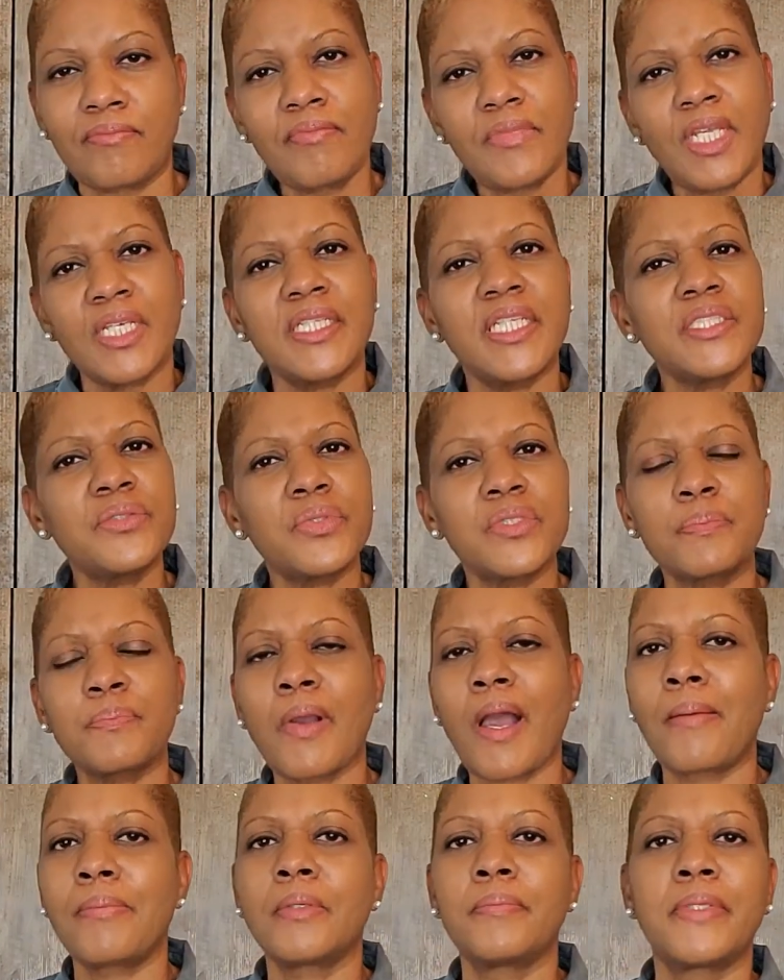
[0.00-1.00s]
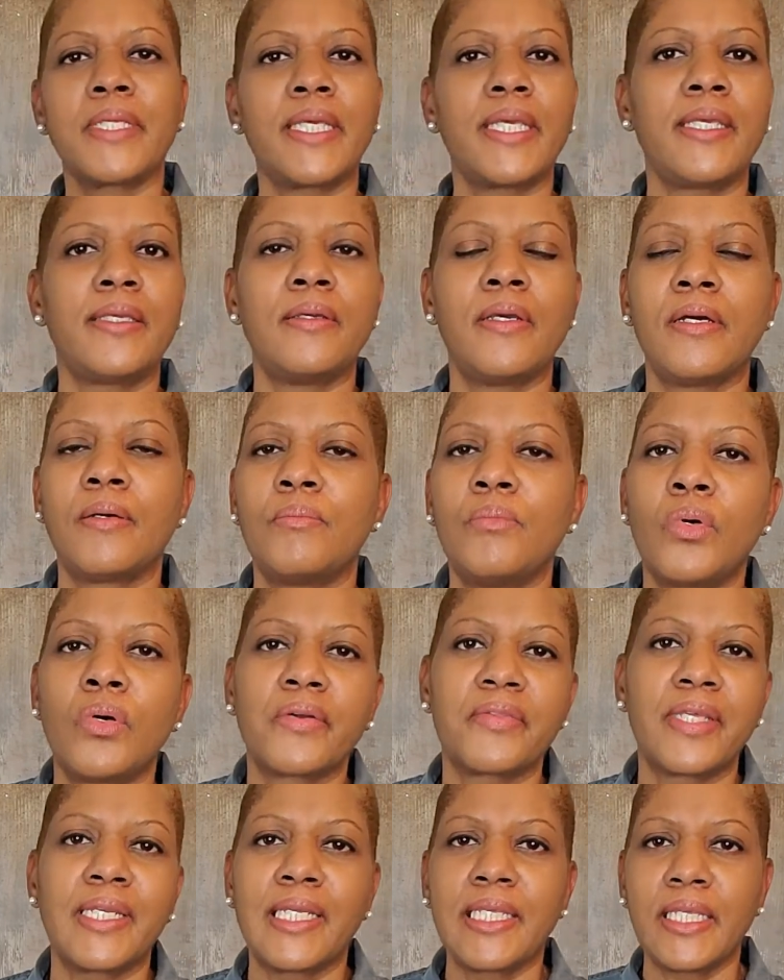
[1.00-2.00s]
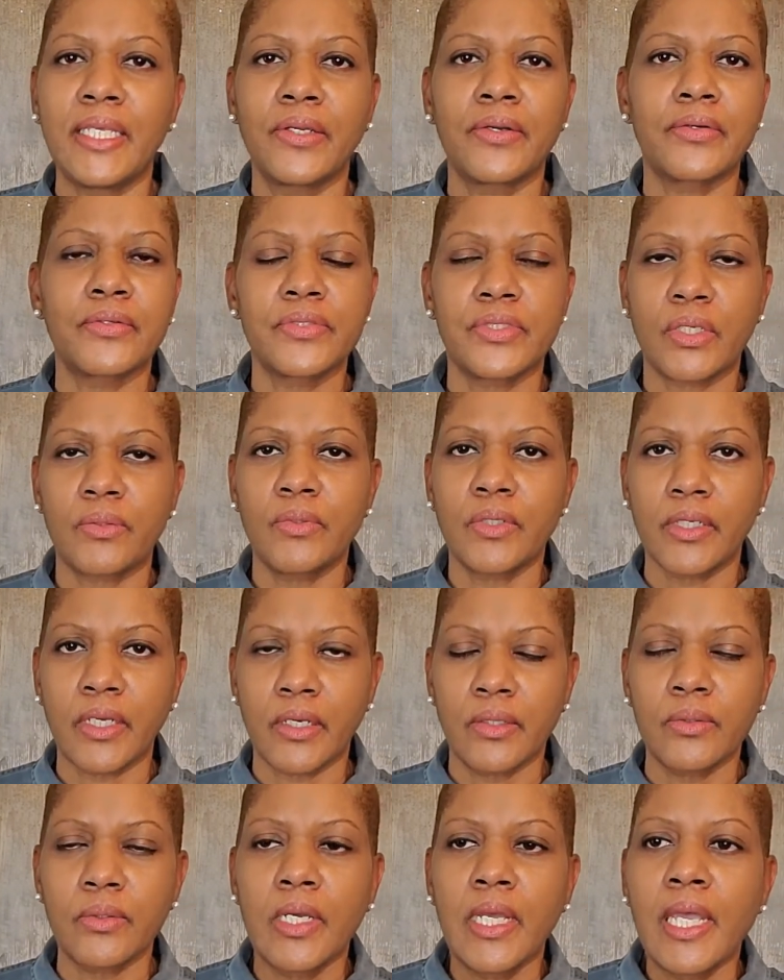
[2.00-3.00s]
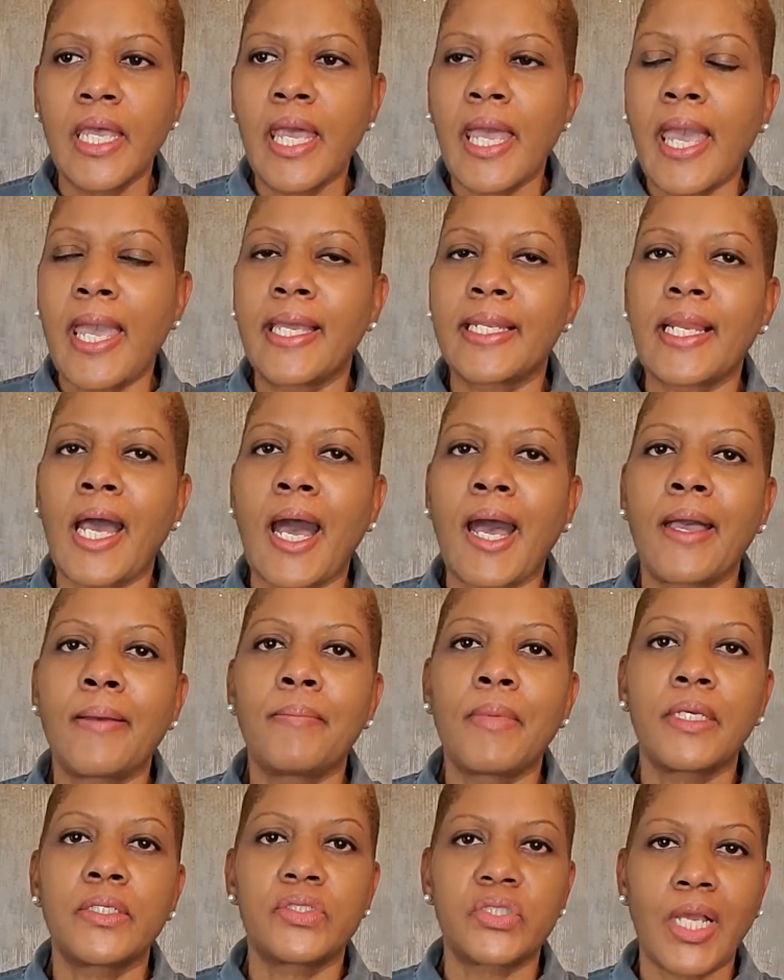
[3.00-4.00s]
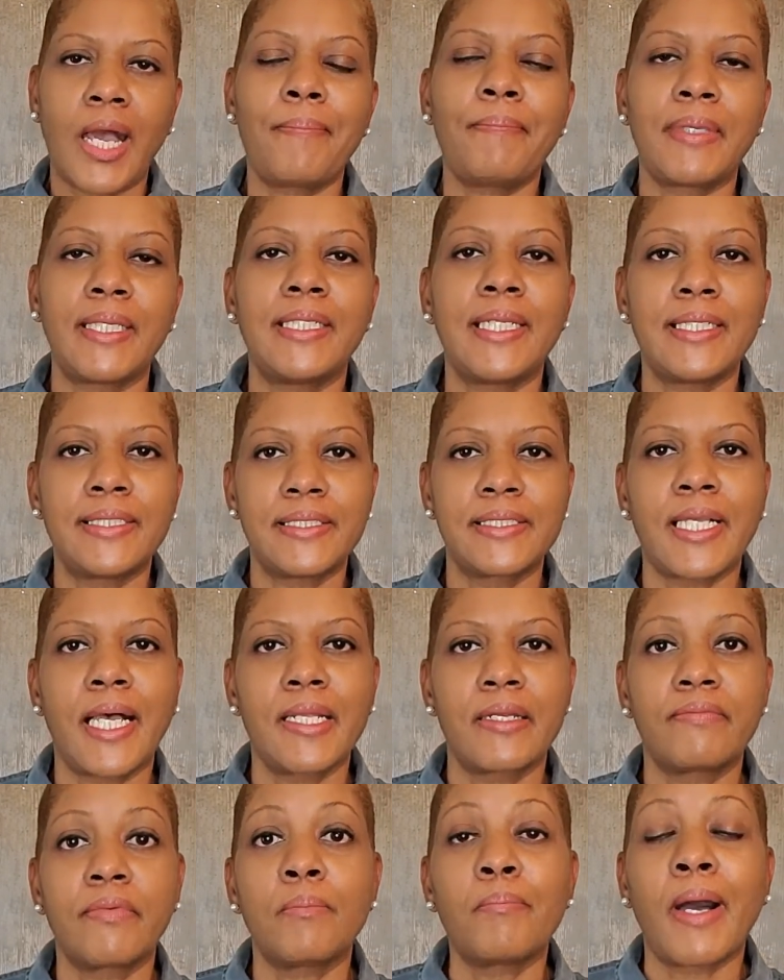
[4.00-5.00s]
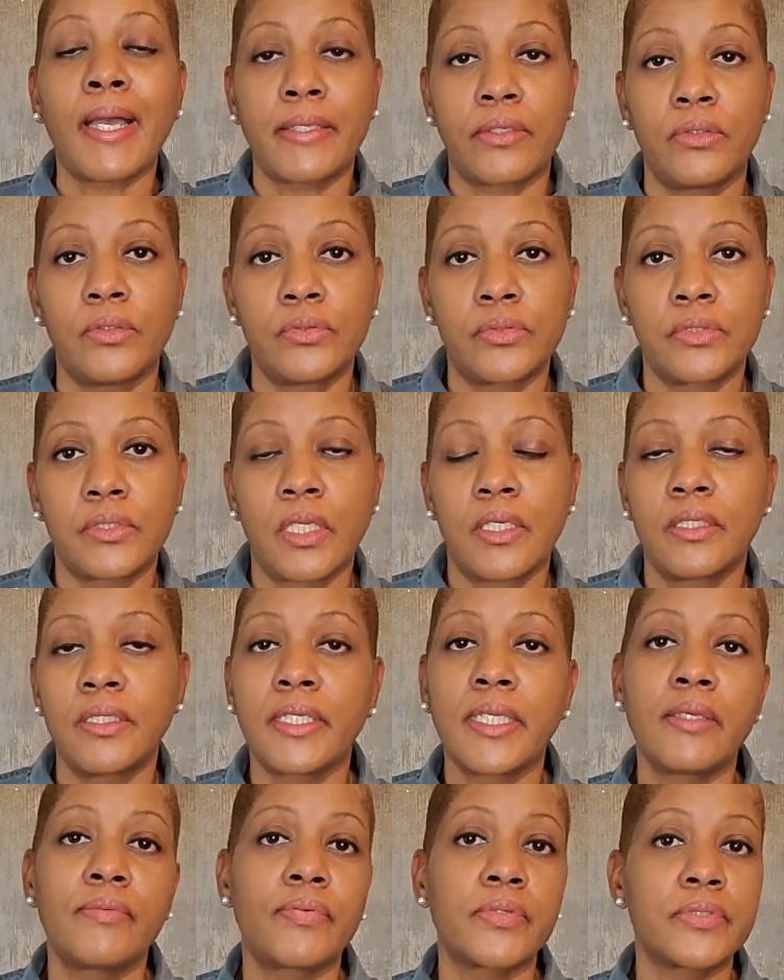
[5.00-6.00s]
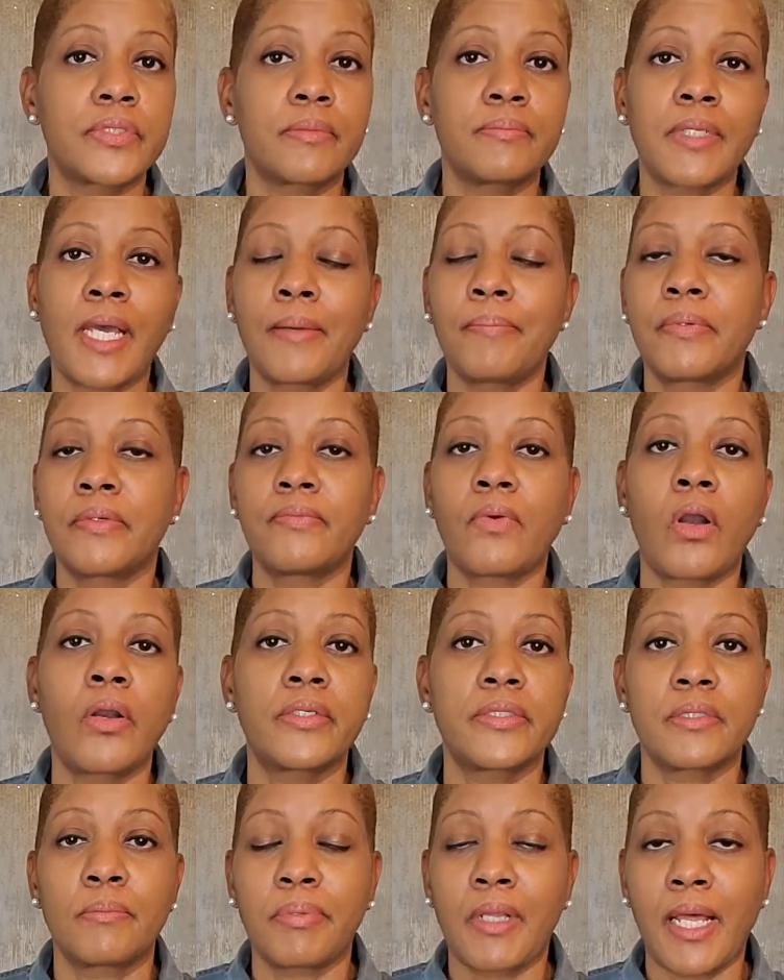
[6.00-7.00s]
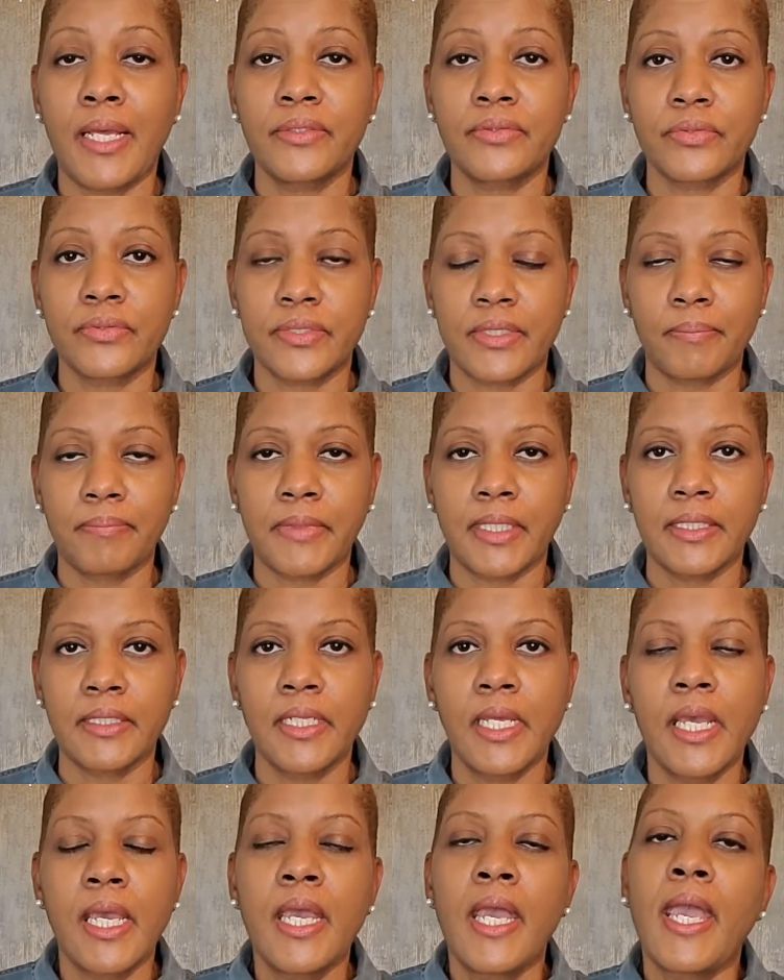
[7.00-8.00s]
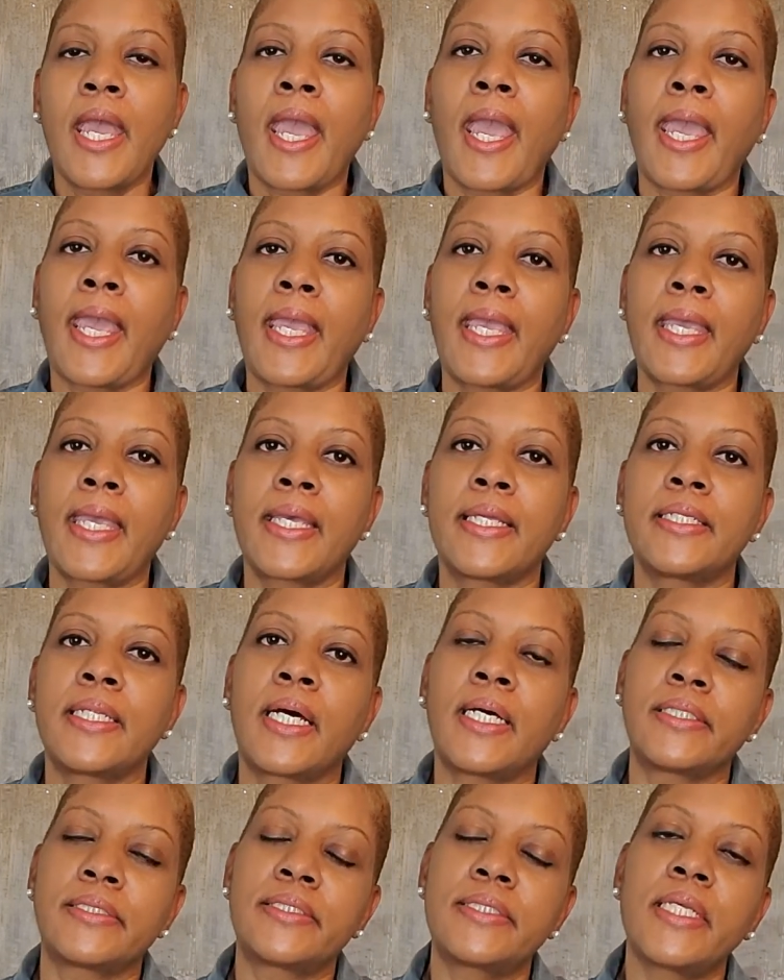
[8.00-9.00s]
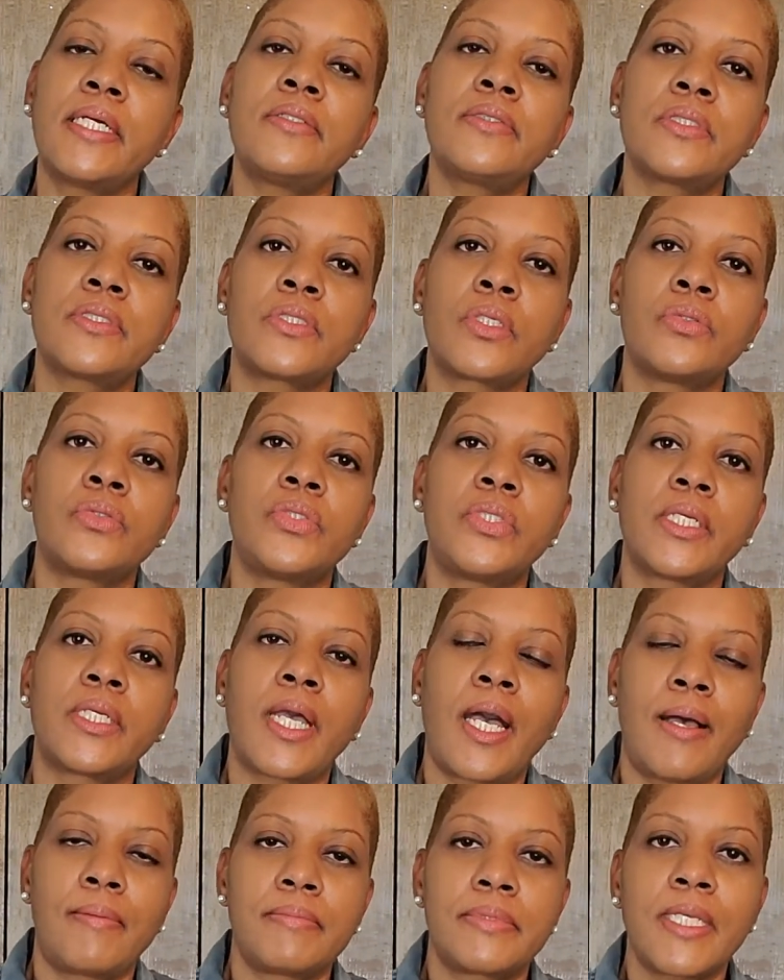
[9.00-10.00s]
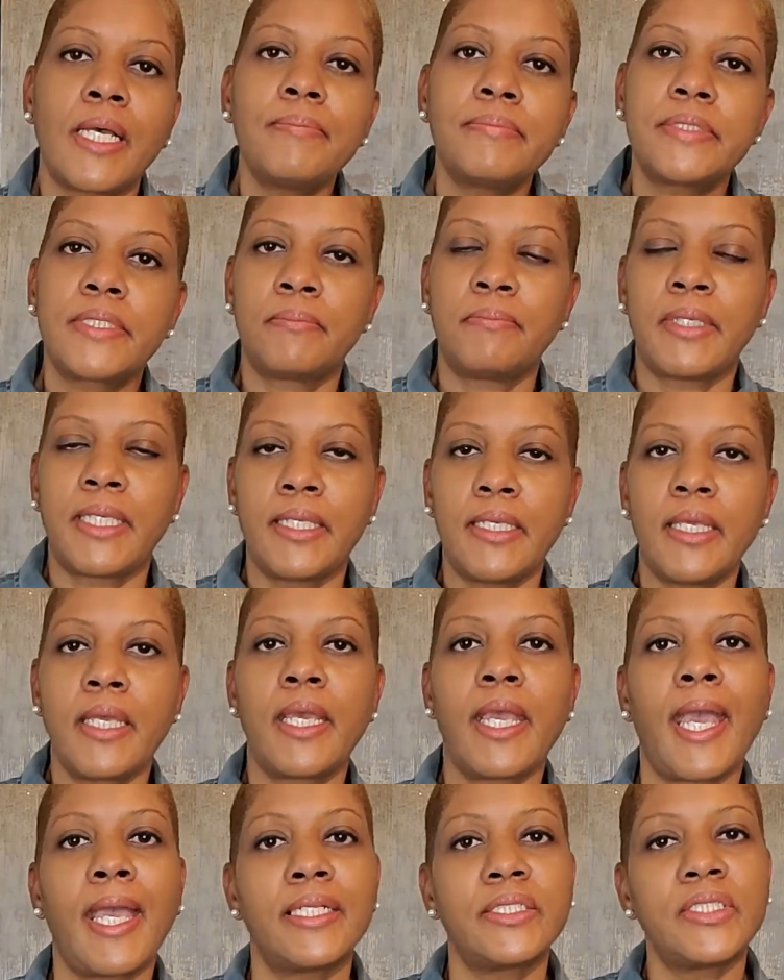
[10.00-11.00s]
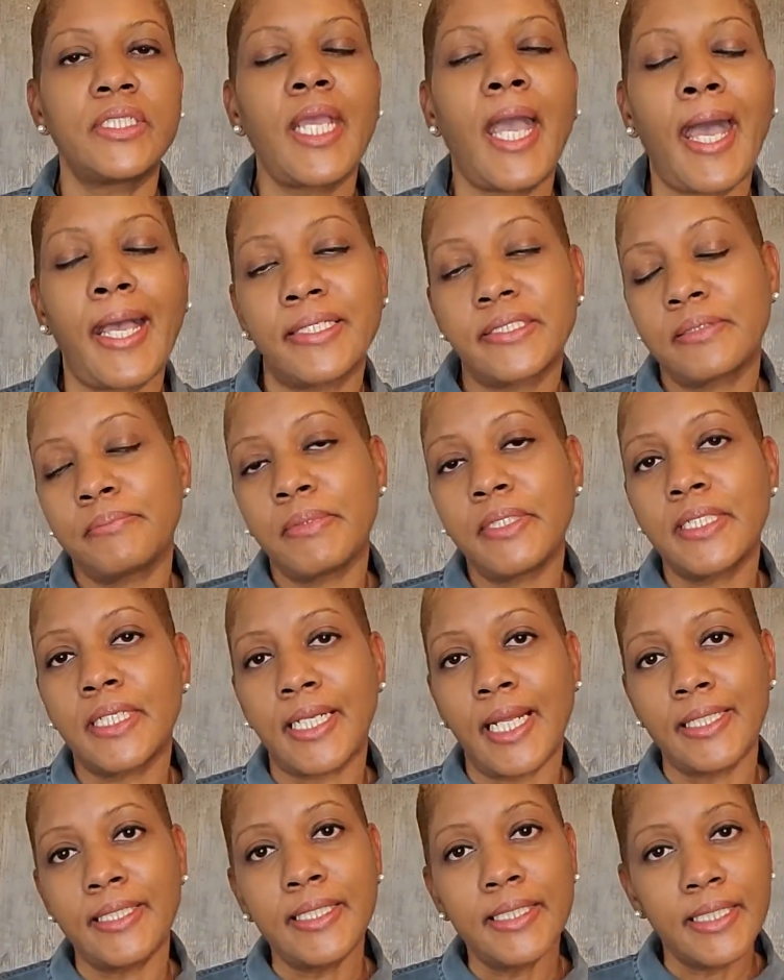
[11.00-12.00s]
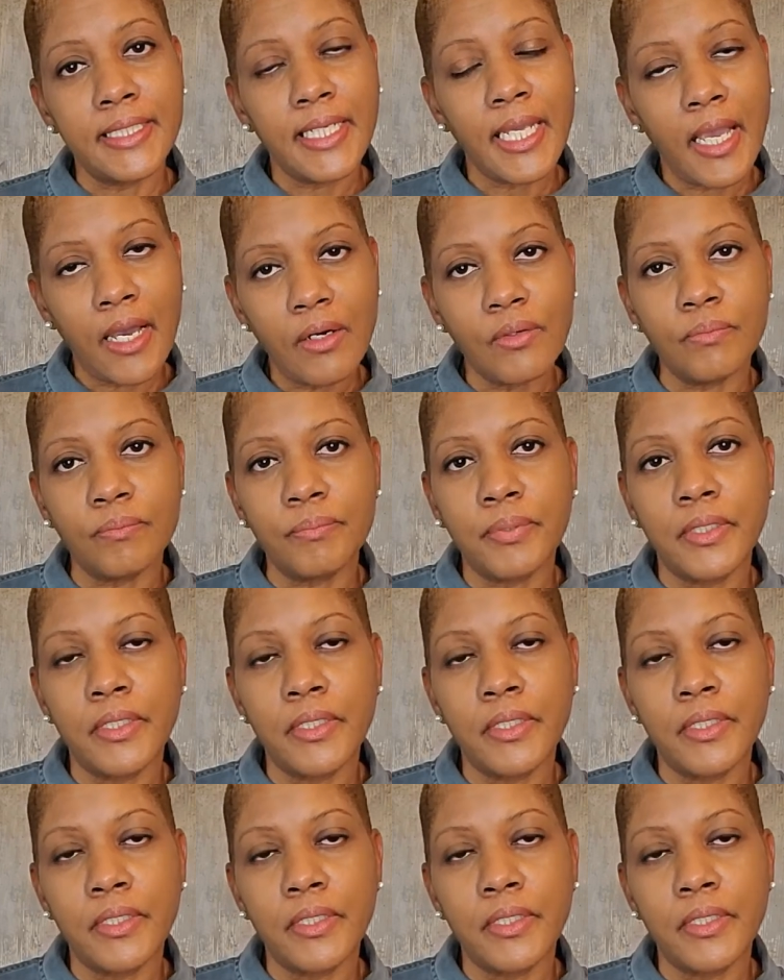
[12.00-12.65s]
This was probably more than a year or so ago, and I'm shopping inside of a Michael's looking for some type of art supplies or something. And a sales associate comes up to me and she asked me, did I need any help?